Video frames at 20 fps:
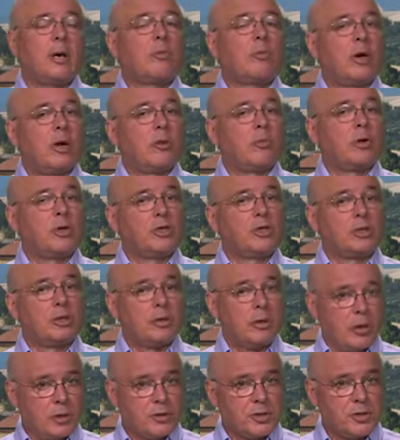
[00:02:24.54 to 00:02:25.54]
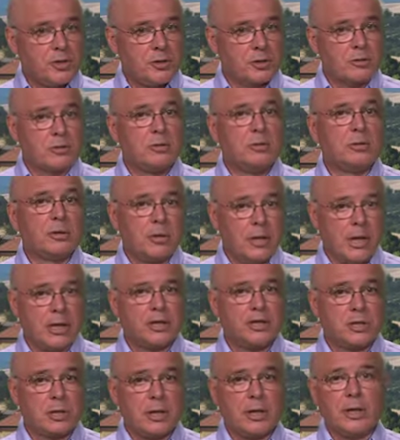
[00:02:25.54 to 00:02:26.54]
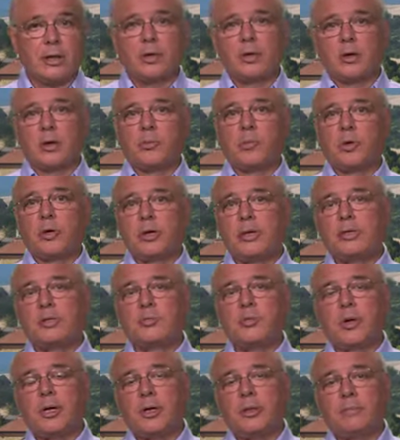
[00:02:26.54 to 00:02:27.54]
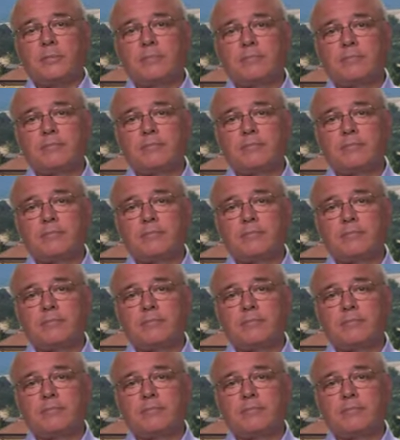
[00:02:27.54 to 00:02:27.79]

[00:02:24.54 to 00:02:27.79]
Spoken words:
but which also naturally incorporate spin.